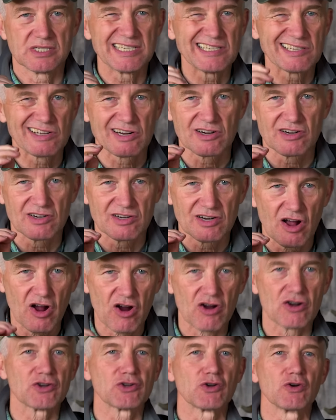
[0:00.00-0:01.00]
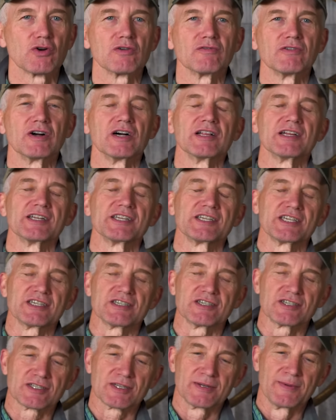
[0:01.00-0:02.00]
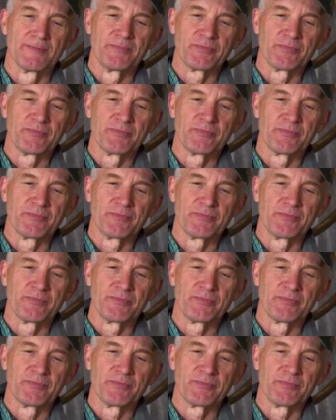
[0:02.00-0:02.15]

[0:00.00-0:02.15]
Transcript: These are hardcore volunteers.